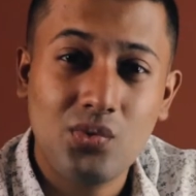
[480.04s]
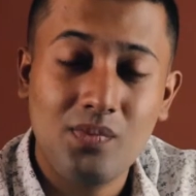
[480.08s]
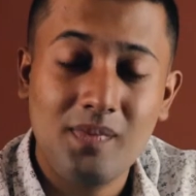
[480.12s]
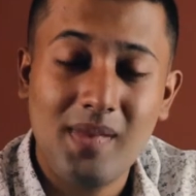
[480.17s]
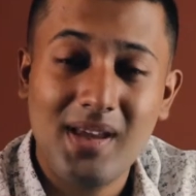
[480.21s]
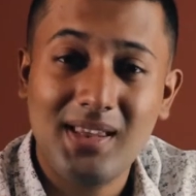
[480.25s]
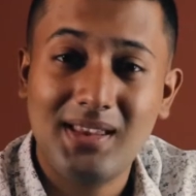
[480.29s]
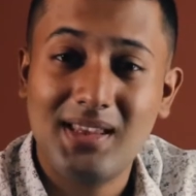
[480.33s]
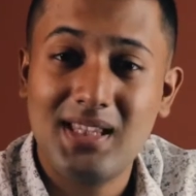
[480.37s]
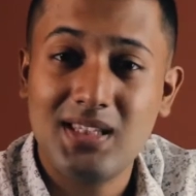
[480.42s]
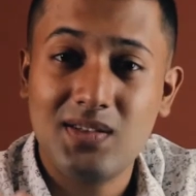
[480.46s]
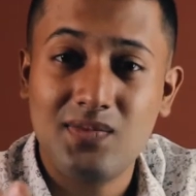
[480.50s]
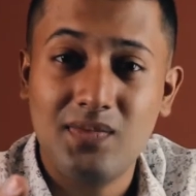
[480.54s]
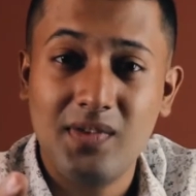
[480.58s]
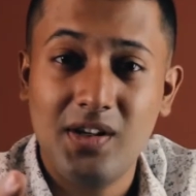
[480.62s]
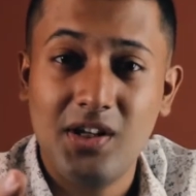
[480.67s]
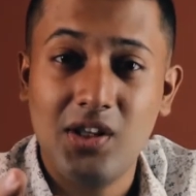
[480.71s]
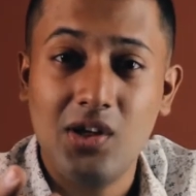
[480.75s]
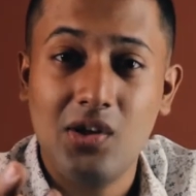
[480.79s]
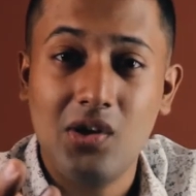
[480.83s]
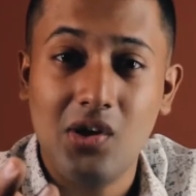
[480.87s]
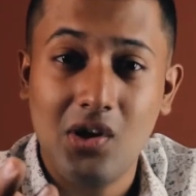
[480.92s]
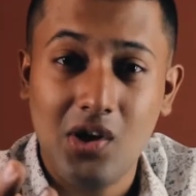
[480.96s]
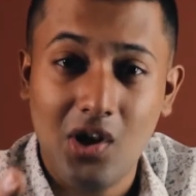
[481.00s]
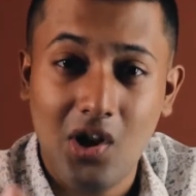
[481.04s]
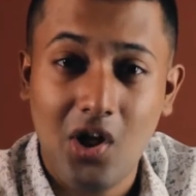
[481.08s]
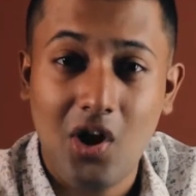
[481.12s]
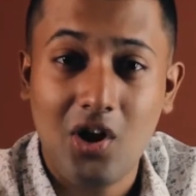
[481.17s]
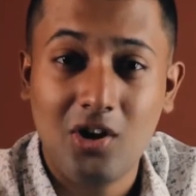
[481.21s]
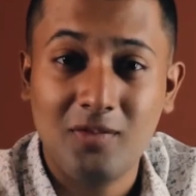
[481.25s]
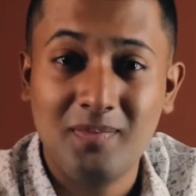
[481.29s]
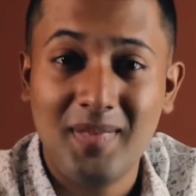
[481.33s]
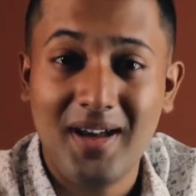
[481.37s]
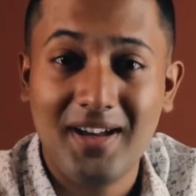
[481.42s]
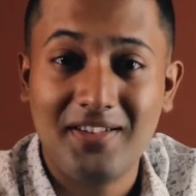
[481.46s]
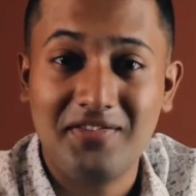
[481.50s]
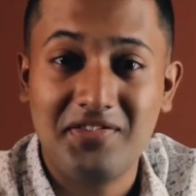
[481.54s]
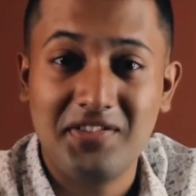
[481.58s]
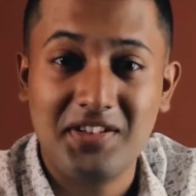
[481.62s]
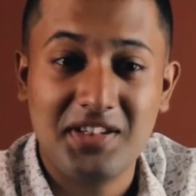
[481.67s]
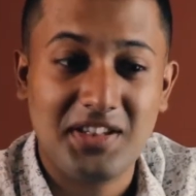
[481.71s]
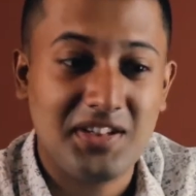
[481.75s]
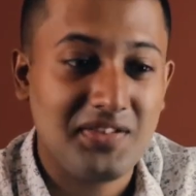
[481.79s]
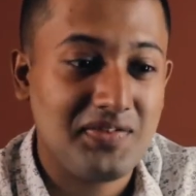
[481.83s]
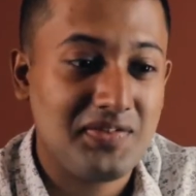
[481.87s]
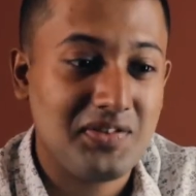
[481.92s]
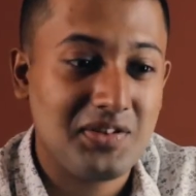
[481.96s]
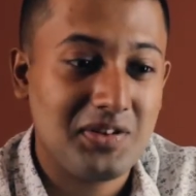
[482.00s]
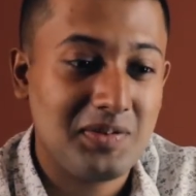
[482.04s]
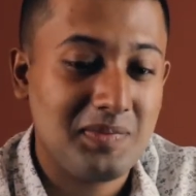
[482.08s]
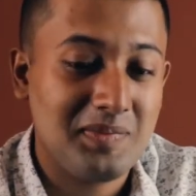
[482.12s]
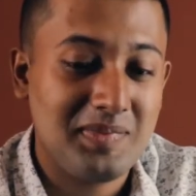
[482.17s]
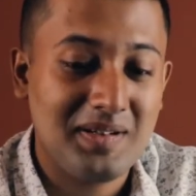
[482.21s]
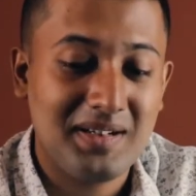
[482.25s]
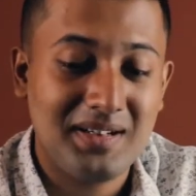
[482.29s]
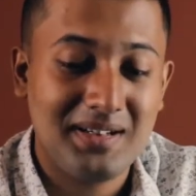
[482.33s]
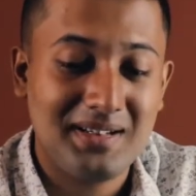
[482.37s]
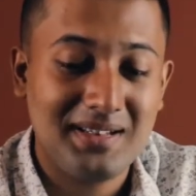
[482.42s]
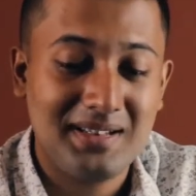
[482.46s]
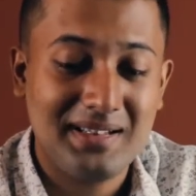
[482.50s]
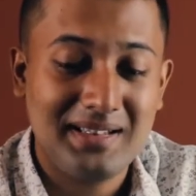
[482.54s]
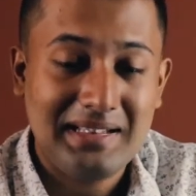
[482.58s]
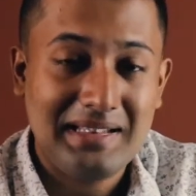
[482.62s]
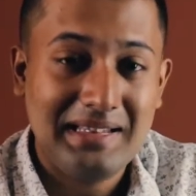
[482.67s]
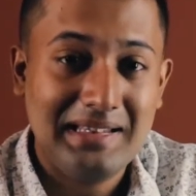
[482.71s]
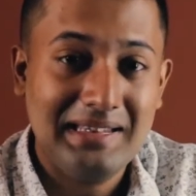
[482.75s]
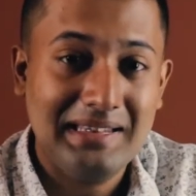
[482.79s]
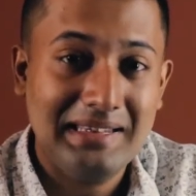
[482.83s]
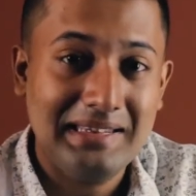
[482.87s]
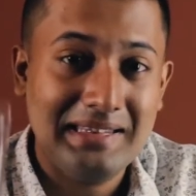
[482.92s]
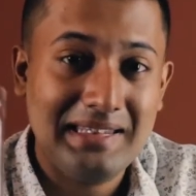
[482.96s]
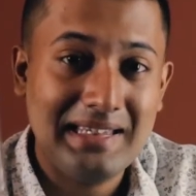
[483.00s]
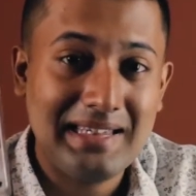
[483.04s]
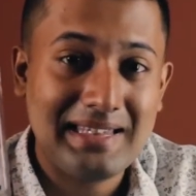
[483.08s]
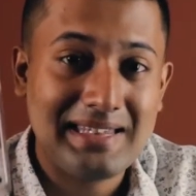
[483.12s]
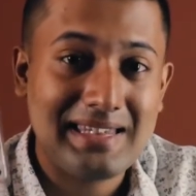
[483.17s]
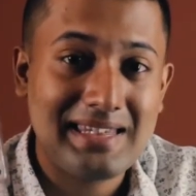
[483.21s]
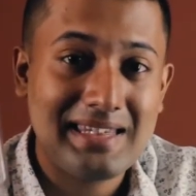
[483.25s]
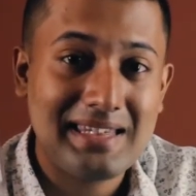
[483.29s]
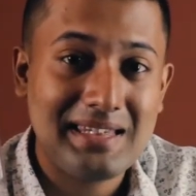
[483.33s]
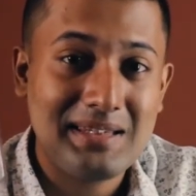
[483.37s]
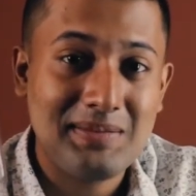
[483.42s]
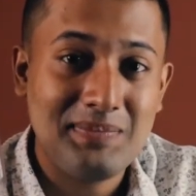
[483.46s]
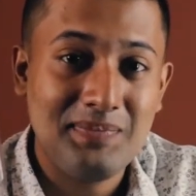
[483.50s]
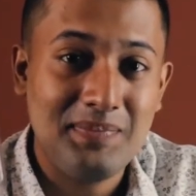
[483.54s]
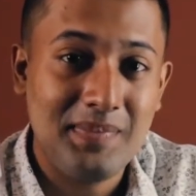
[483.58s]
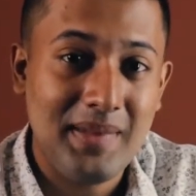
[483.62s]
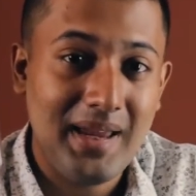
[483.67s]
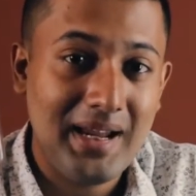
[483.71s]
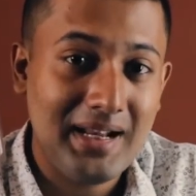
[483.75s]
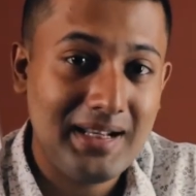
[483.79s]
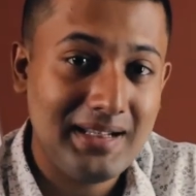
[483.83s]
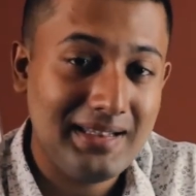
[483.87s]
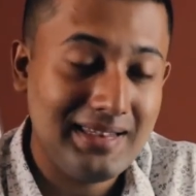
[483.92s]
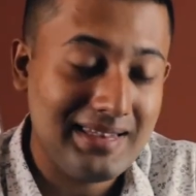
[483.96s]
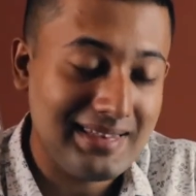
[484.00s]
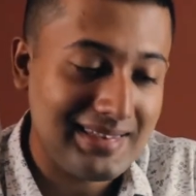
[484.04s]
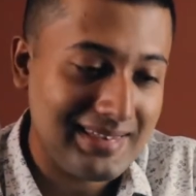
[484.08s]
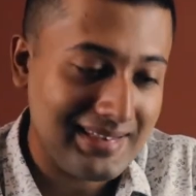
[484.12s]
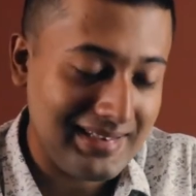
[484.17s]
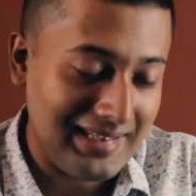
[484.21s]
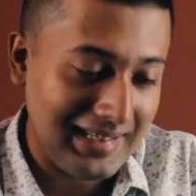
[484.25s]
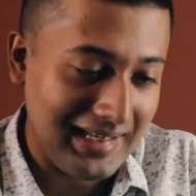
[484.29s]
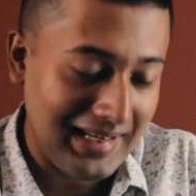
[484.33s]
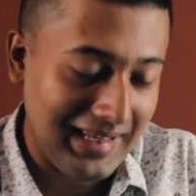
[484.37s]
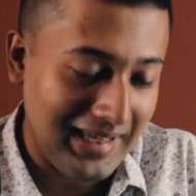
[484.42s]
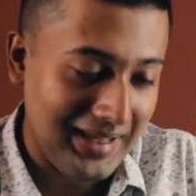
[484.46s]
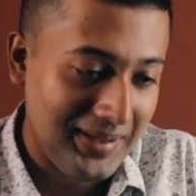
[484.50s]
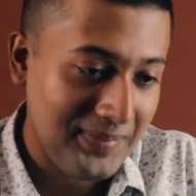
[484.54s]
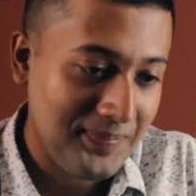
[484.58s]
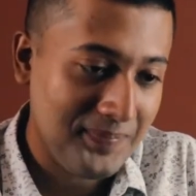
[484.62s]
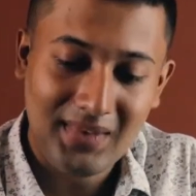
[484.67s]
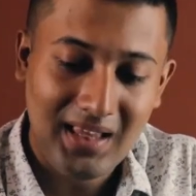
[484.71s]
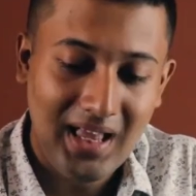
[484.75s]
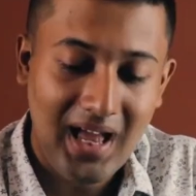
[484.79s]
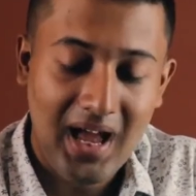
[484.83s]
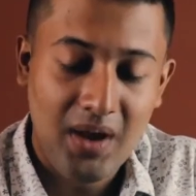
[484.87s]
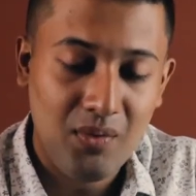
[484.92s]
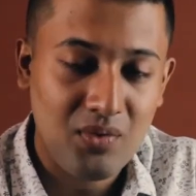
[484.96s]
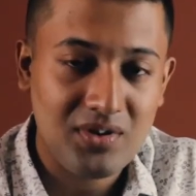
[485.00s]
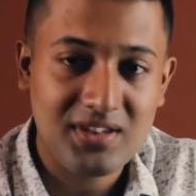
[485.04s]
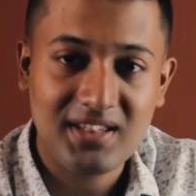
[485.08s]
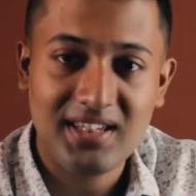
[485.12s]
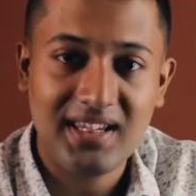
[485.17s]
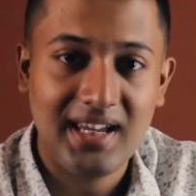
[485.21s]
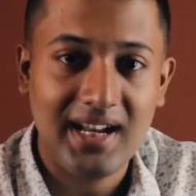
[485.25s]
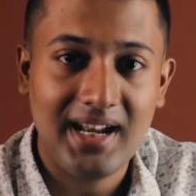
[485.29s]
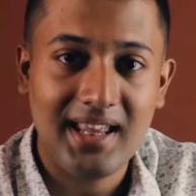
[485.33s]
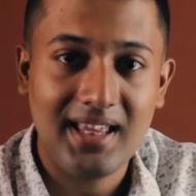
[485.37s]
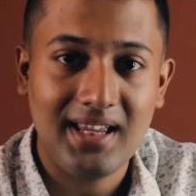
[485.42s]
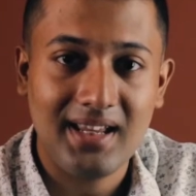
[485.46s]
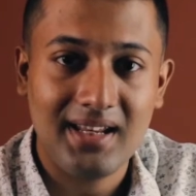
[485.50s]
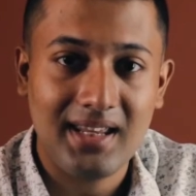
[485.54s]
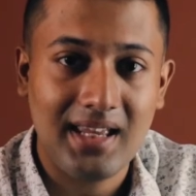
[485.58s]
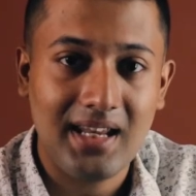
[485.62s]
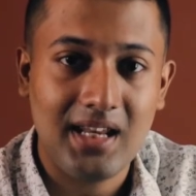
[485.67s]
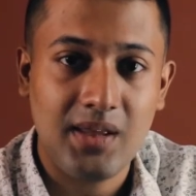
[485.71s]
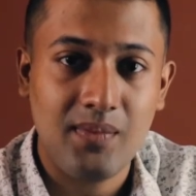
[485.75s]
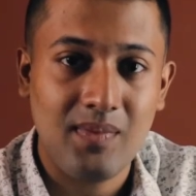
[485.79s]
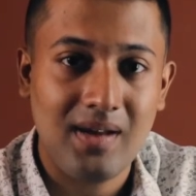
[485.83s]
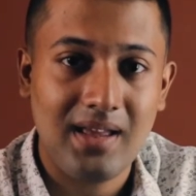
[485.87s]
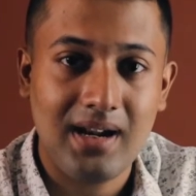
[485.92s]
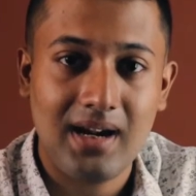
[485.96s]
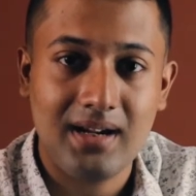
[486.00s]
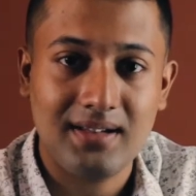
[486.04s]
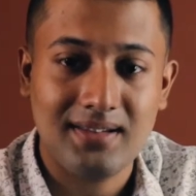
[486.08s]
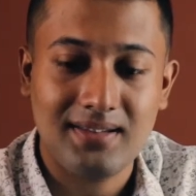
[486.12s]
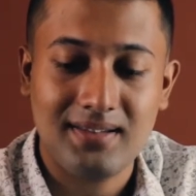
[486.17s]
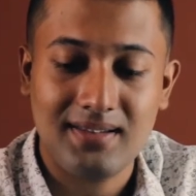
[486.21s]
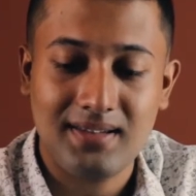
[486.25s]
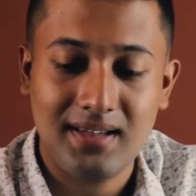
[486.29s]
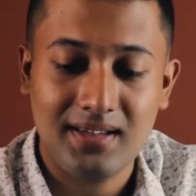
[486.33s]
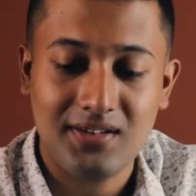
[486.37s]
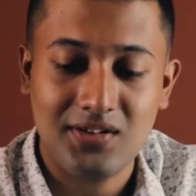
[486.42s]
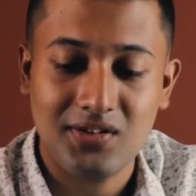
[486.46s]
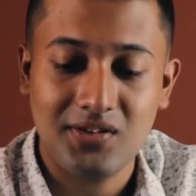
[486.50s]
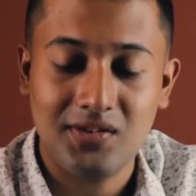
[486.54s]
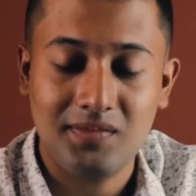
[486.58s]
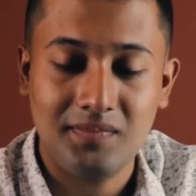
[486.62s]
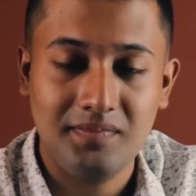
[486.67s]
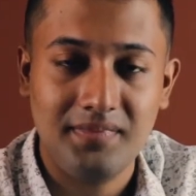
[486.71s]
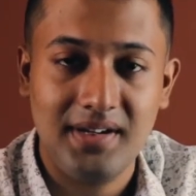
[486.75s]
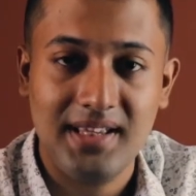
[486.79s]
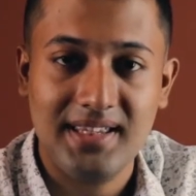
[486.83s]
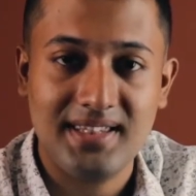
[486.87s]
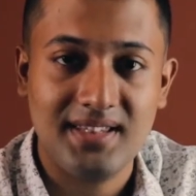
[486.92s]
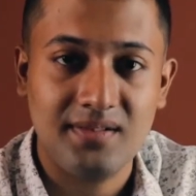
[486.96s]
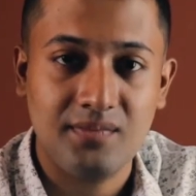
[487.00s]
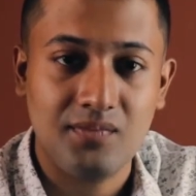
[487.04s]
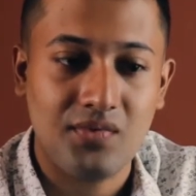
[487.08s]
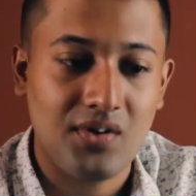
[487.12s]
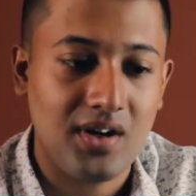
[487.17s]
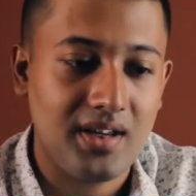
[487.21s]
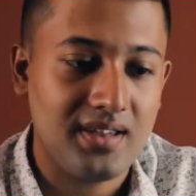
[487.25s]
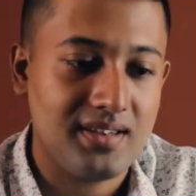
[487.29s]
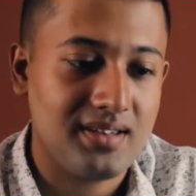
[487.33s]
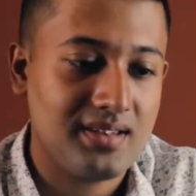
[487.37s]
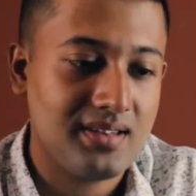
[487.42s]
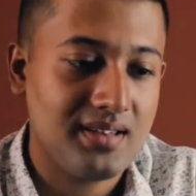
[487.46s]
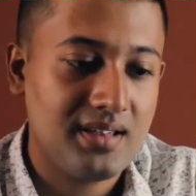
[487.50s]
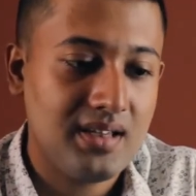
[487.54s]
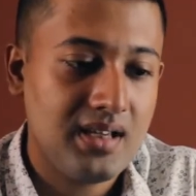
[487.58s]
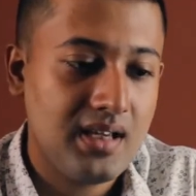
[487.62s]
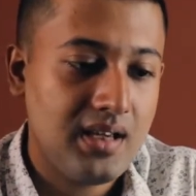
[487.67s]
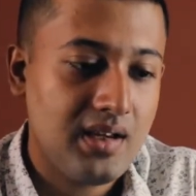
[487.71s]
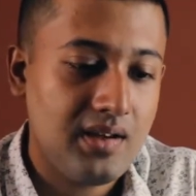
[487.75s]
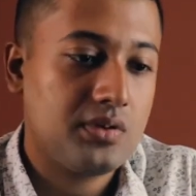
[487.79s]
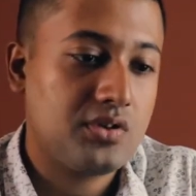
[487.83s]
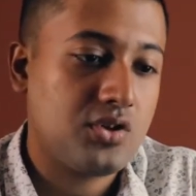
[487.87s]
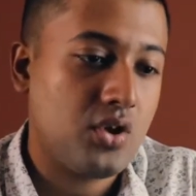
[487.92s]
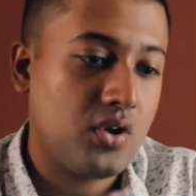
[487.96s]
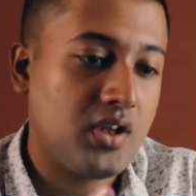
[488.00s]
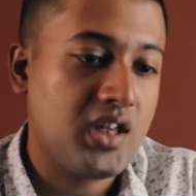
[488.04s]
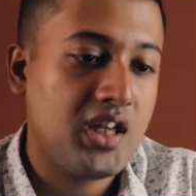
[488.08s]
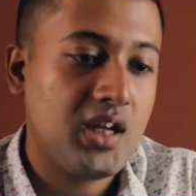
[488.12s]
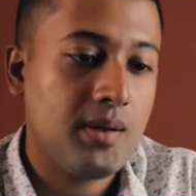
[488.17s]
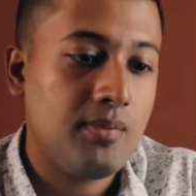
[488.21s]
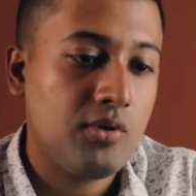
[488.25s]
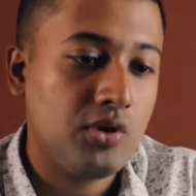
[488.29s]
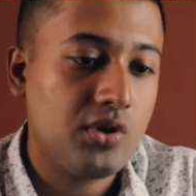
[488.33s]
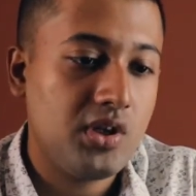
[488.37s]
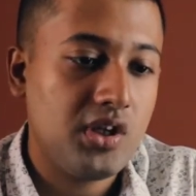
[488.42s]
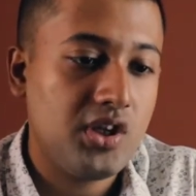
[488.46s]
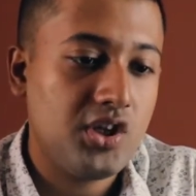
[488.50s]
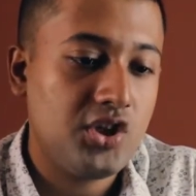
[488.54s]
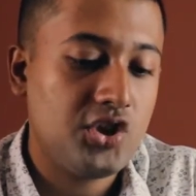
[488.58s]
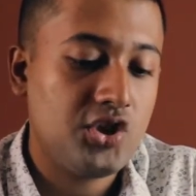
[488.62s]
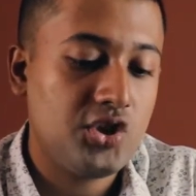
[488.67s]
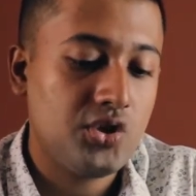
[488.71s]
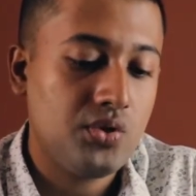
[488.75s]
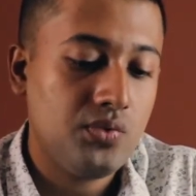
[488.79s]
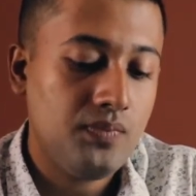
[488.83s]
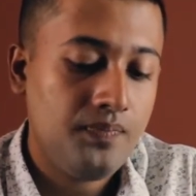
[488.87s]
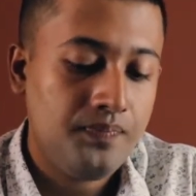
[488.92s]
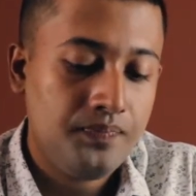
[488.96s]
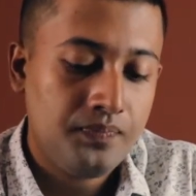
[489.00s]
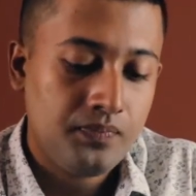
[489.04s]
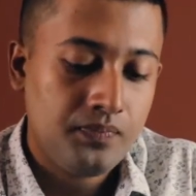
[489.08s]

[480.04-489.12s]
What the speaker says: make this video long back first of all, but this made this delay. I wasn't getting it anywhere at such a decent price. Talking about the issue,